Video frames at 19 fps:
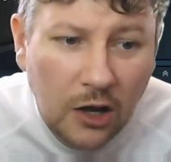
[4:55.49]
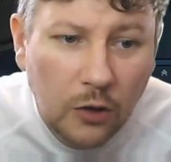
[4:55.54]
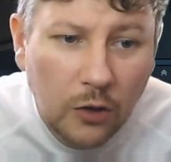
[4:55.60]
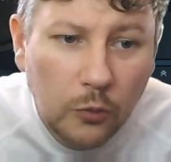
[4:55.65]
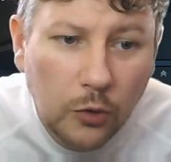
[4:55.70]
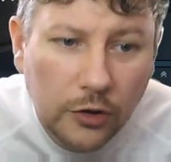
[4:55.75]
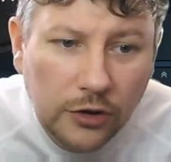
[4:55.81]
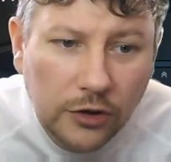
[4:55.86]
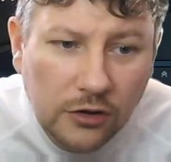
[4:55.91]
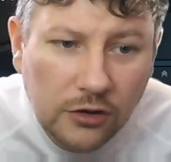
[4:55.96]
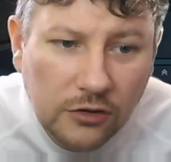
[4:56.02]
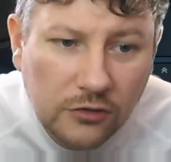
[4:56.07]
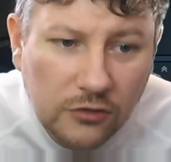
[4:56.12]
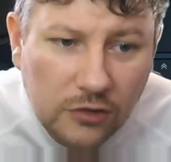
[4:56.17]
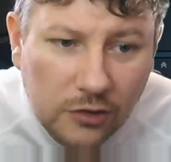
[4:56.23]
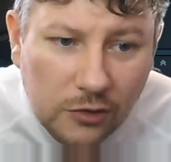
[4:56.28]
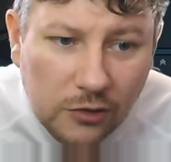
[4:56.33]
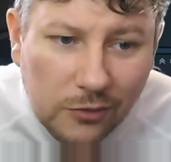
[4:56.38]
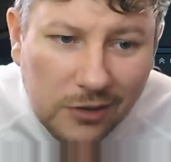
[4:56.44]
What you can
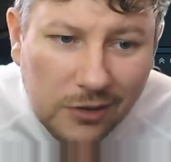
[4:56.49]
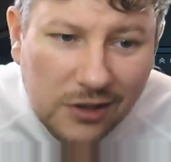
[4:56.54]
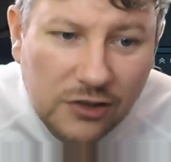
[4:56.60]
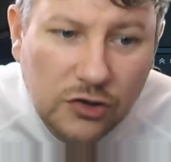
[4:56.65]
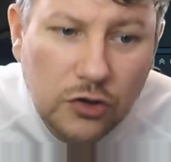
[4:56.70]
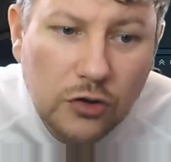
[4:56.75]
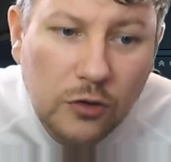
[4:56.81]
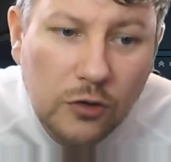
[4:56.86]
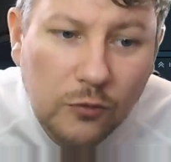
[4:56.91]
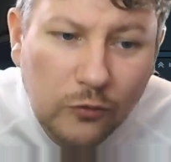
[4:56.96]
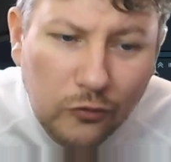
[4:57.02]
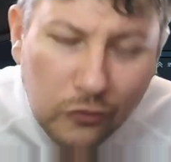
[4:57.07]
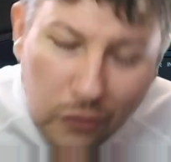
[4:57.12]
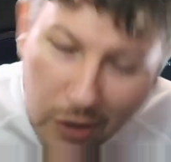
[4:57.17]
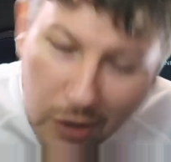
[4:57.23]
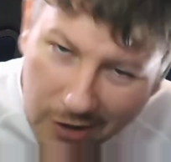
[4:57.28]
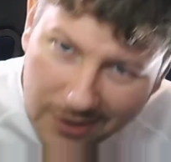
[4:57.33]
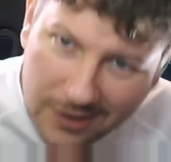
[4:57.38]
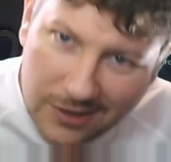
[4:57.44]
do is you can
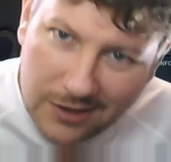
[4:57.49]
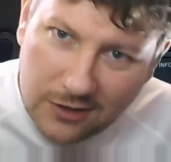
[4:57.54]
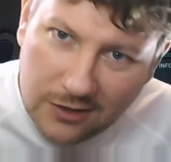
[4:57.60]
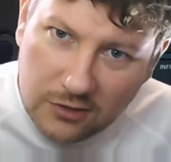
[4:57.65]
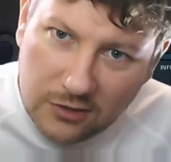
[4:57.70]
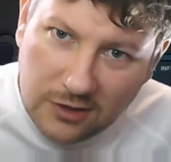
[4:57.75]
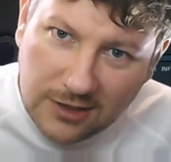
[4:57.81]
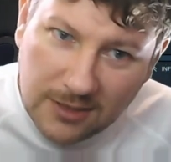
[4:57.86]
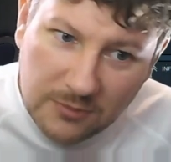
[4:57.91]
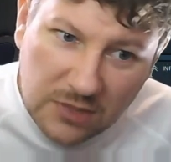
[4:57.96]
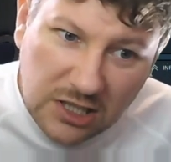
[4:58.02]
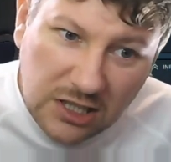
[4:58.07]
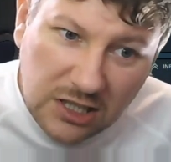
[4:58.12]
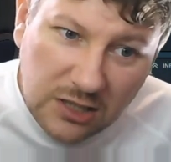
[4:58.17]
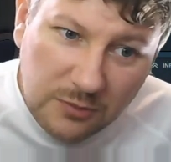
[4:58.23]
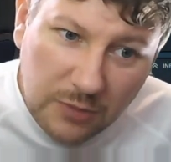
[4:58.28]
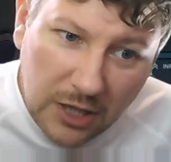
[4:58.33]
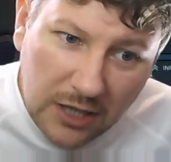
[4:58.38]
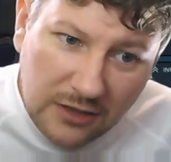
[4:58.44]
right click on an empty
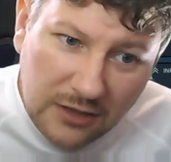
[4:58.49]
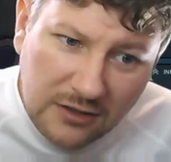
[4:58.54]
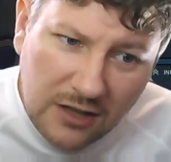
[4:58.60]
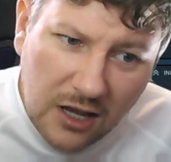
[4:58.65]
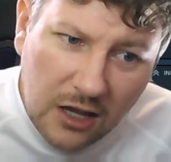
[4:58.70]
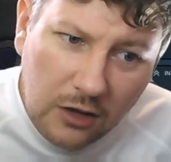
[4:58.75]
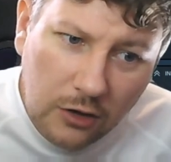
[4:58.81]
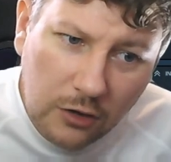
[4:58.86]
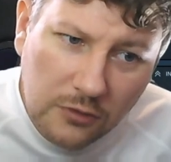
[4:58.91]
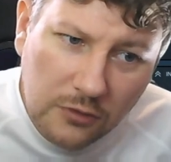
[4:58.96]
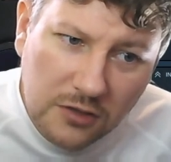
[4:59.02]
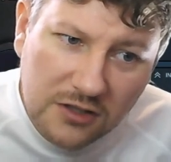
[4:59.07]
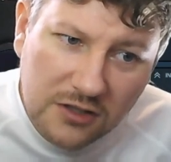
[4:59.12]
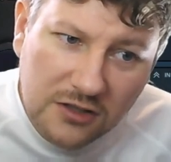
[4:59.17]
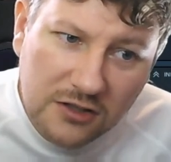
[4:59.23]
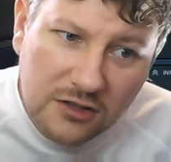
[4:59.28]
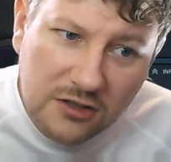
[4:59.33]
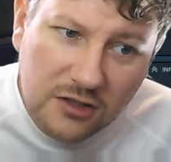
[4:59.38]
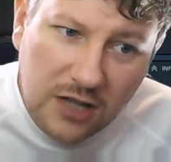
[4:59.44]
space, go to
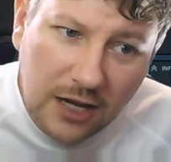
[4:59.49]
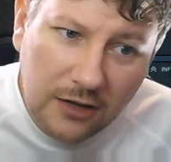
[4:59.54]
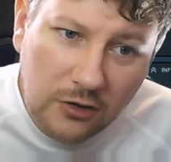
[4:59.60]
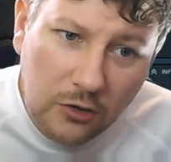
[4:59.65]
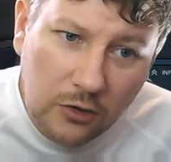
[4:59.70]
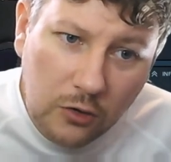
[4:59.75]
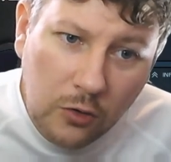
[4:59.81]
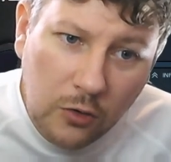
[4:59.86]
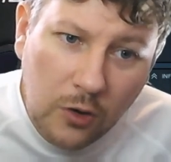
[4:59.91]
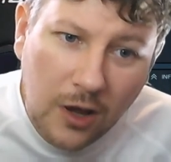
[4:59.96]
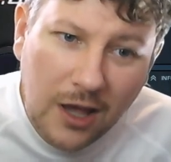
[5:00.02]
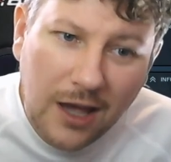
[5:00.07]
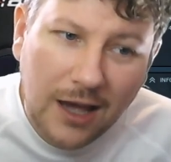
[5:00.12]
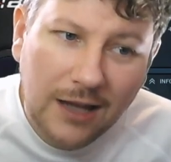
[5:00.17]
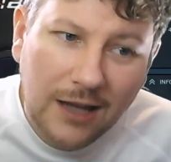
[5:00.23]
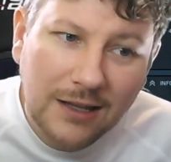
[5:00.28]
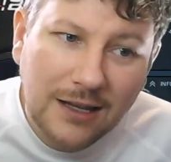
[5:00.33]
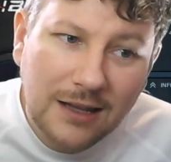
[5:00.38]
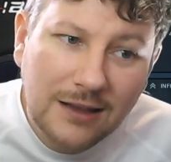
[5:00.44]
stack all,
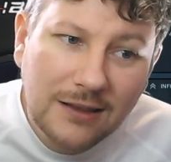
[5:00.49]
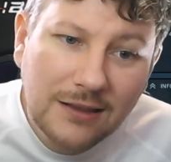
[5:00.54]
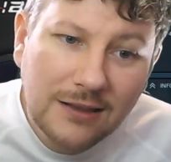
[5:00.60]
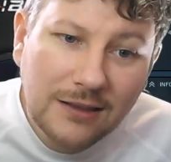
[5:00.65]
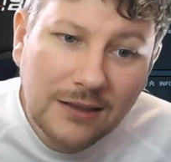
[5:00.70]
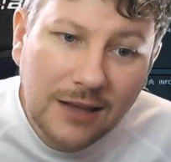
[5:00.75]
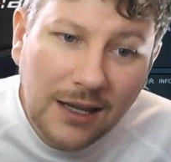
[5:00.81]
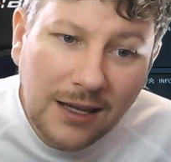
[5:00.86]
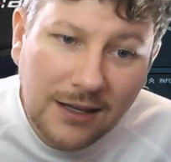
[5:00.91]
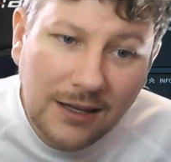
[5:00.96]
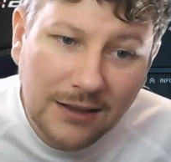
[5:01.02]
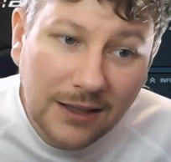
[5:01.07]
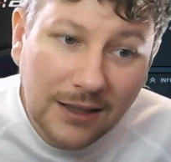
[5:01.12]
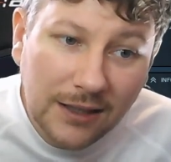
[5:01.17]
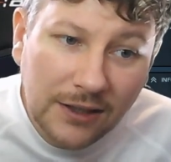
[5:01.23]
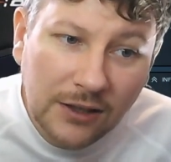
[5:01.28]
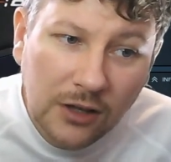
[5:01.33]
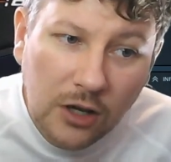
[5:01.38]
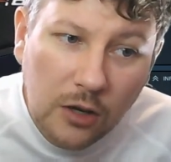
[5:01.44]
and it
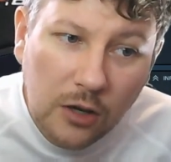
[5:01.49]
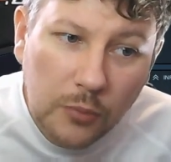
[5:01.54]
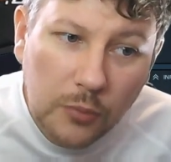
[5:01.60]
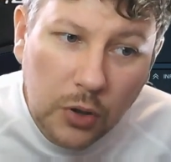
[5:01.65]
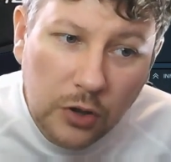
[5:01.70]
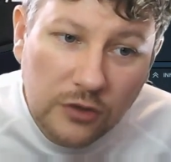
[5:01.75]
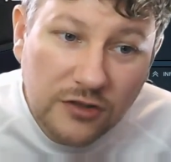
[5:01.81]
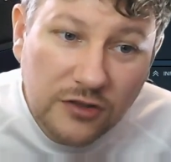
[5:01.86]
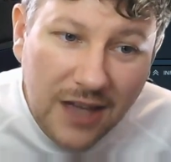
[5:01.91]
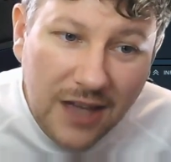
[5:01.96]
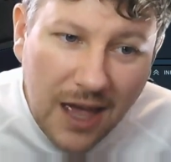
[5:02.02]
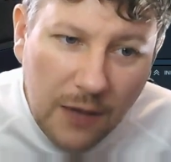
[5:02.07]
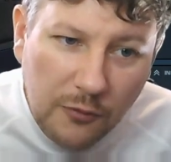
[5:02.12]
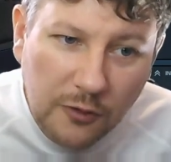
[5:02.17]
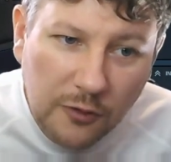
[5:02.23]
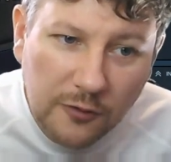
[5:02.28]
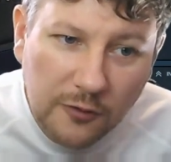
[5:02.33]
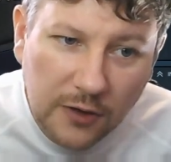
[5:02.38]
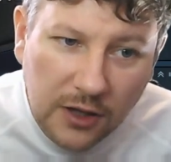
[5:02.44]
neatly puts
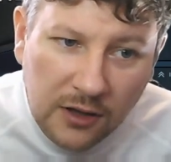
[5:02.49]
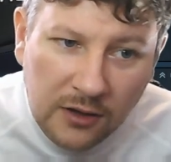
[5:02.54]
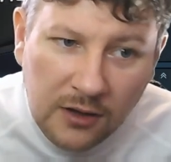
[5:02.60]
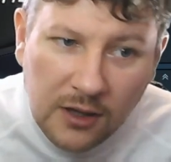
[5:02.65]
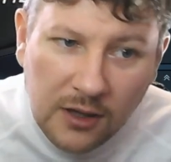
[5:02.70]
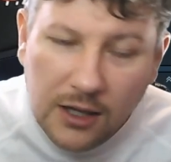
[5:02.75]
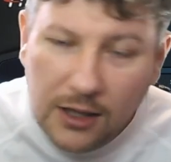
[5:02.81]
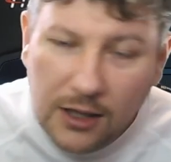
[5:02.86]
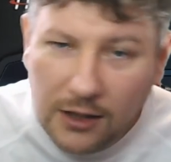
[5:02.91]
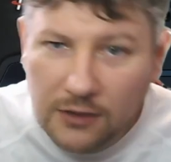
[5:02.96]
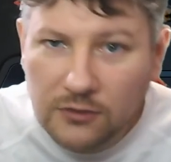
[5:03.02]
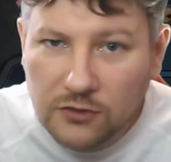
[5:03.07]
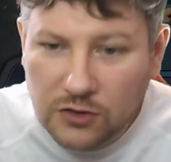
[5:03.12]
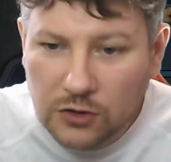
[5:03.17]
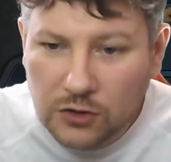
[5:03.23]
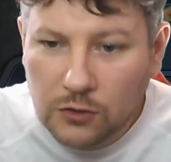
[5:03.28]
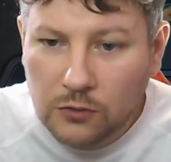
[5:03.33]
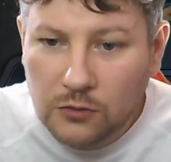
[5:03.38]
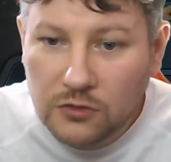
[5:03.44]
everything
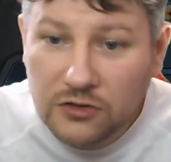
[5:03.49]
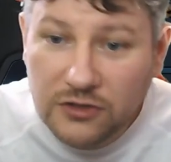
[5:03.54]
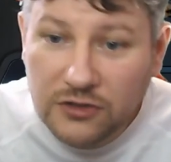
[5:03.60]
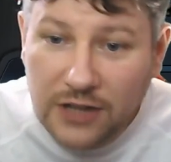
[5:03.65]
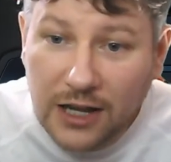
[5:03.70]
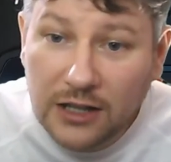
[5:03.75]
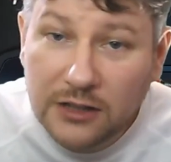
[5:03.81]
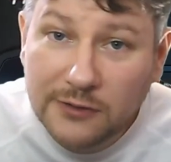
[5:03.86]
into stacks